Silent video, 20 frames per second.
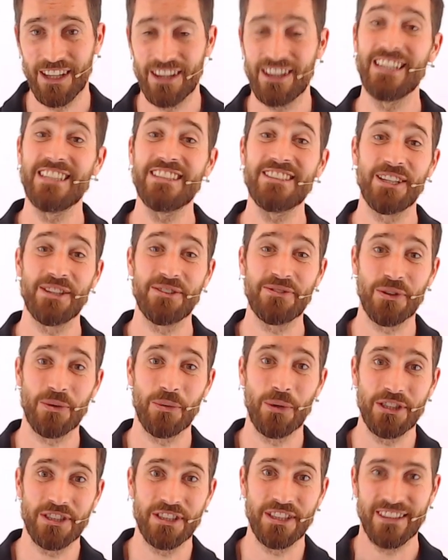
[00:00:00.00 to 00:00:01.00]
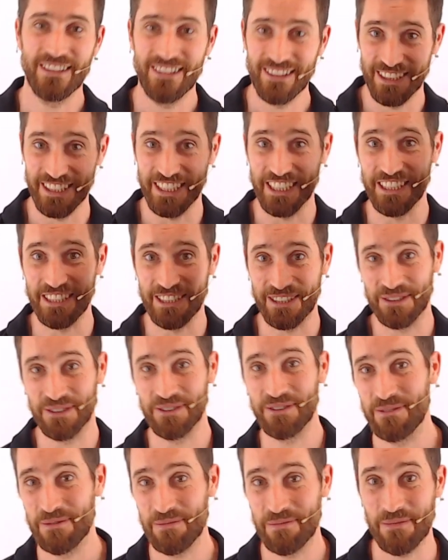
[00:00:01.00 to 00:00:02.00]
Thanks a lot for watching. See you
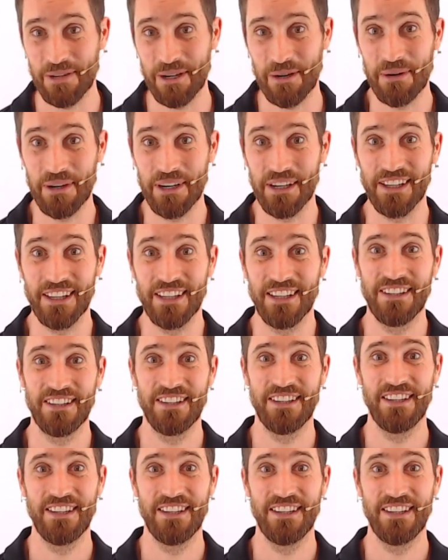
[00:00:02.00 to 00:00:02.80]
soon. Bye bye.